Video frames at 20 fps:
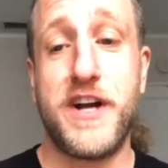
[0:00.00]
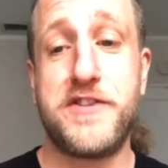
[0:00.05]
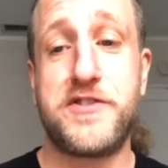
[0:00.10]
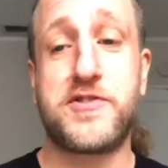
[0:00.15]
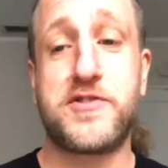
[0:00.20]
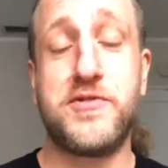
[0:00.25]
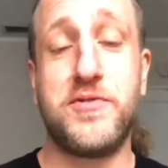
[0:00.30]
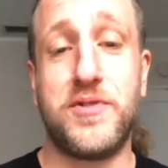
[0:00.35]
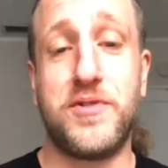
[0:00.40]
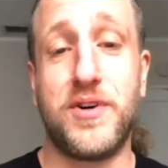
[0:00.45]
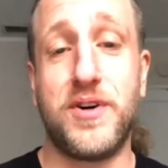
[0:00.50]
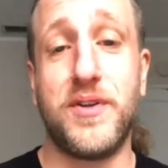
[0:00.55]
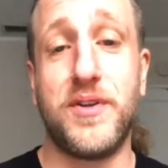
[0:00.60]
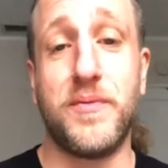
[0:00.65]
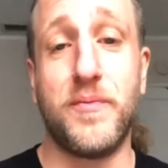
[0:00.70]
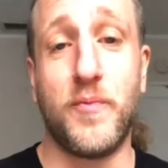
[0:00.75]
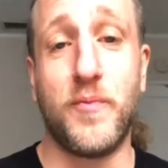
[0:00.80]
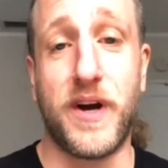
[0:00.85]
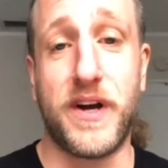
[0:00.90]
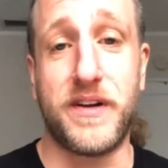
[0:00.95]
school,
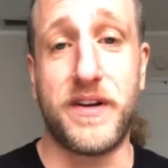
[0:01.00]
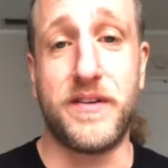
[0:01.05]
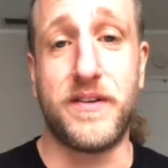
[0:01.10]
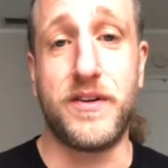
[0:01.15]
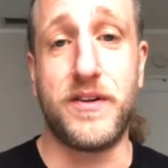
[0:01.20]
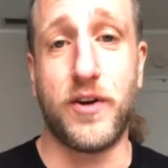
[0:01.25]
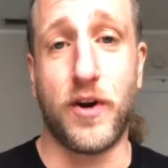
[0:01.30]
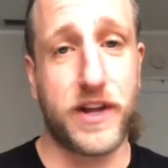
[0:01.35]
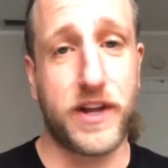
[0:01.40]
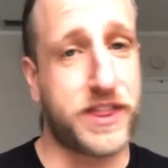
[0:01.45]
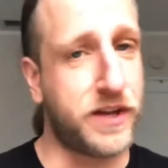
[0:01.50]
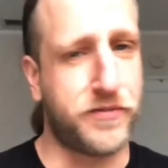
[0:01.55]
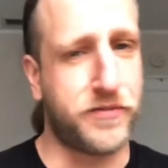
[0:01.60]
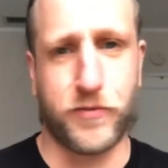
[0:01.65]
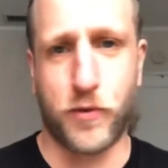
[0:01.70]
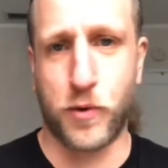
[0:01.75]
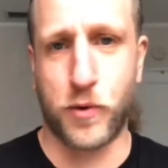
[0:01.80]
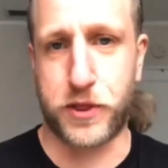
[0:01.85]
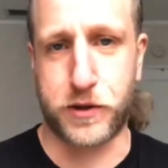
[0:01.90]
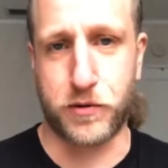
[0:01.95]
when, you know, I think
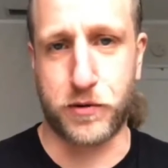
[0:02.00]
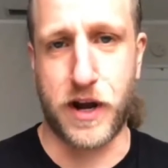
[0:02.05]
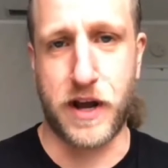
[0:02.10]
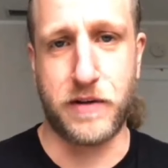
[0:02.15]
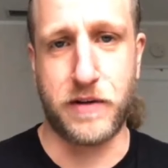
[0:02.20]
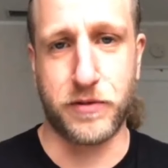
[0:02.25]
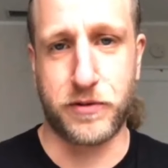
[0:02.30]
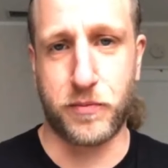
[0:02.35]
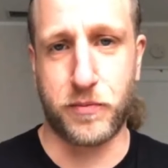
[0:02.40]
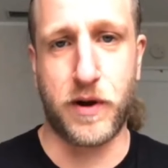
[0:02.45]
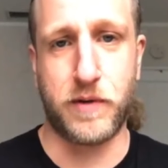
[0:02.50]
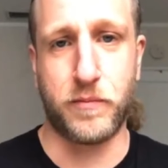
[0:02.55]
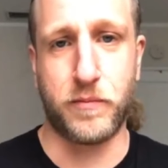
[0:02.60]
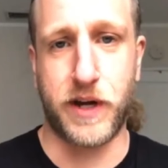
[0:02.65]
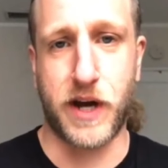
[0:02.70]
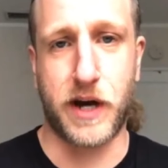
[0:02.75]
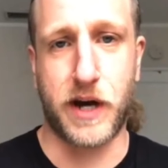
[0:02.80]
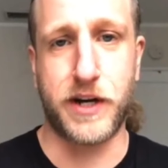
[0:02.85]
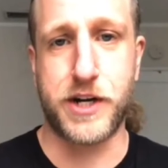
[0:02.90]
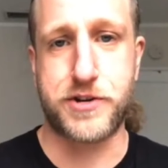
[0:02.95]
4th grade was when we
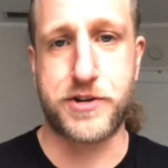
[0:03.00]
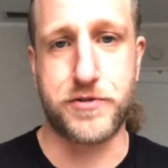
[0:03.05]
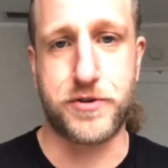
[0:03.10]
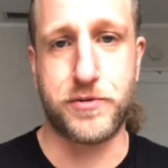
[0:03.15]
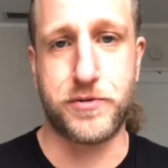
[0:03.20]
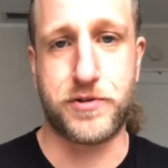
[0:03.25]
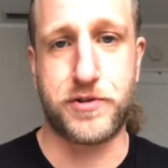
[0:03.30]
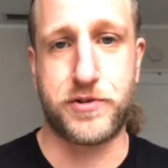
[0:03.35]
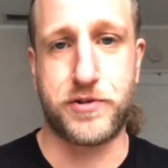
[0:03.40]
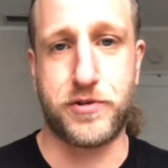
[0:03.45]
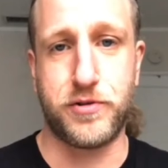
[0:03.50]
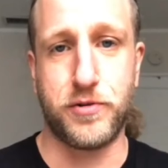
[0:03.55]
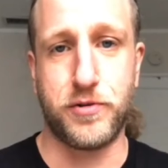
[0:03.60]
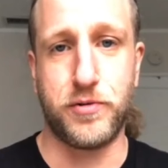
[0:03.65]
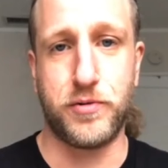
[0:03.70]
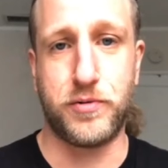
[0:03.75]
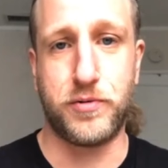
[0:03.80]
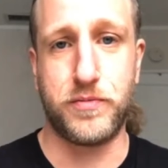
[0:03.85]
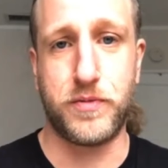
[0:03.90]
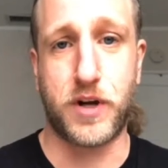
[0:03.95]
got introduced
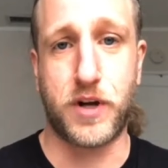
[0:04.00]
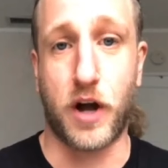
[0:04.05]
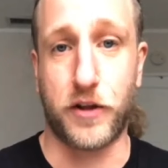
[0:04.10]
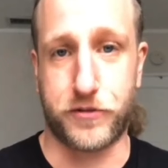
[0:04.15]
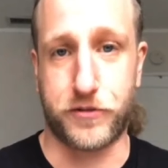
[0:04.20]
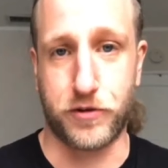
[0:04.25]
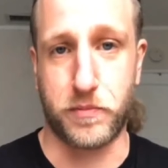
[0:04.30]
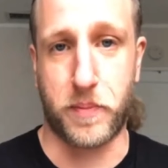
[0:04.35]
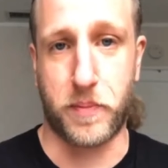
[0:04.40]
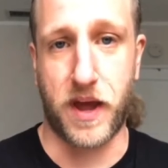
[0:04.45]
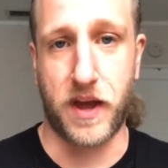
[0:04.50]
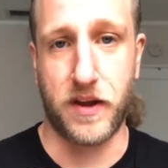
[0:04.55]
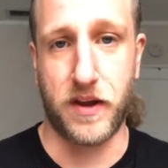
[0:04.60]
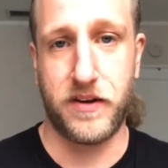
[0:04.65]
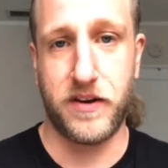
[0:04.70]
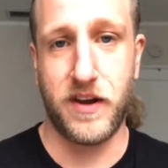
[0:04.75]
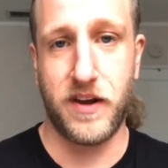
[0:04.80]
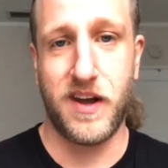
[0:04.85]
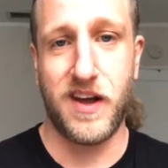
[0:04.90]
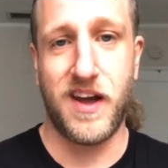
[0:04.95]
to concert
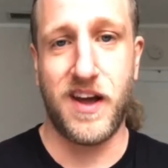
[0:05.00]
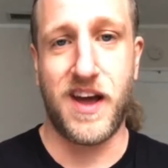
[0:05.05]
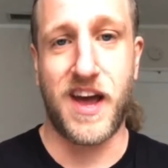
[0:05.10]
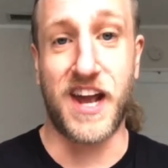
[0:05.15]
band. And